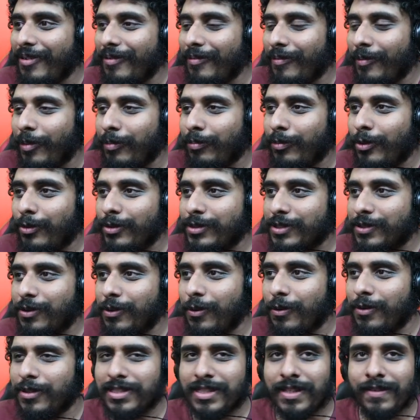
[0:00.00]
more
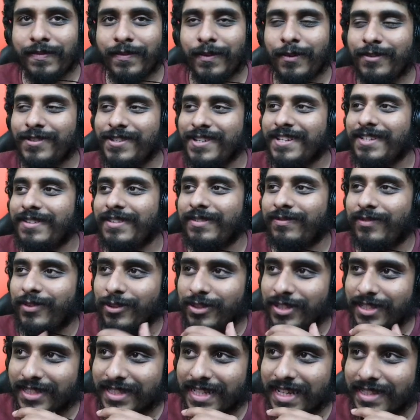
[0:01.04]
scores in
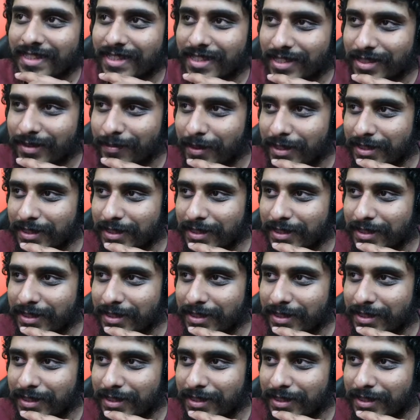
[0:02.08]
future seasons.